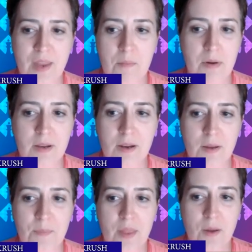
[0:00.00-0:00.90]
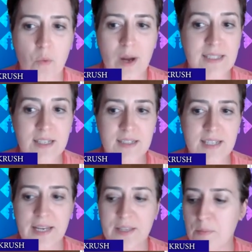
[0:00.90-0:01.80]
But white didn't
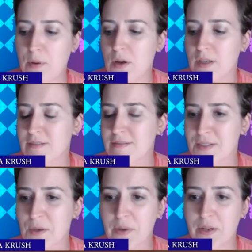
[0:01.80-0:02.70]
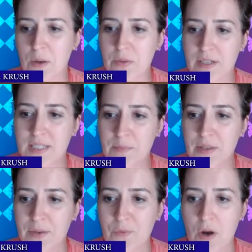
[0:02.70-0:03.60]
take the pawn, so we know there's
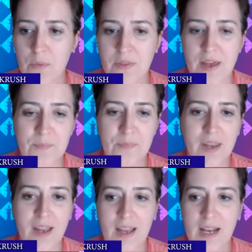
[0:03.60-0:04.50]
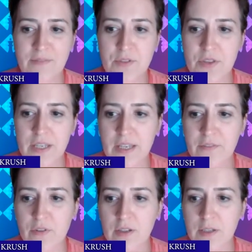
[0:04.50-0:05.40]
something wrong with that. After thinking
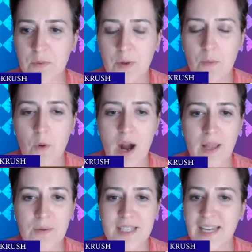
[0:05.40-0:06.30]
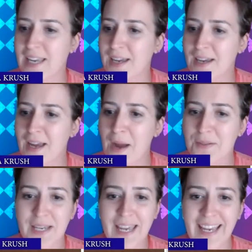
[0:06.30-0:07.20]
for a little while, I was like,
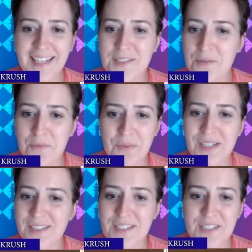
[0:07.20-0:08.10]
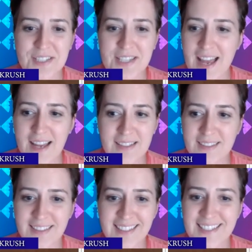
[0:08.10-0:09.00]
is it really just that?
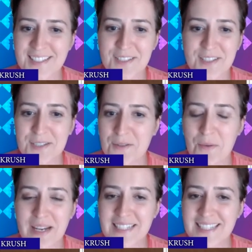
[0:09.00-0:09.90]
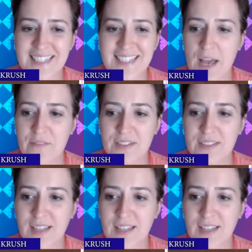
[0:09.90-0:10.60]
Is it just queen c7?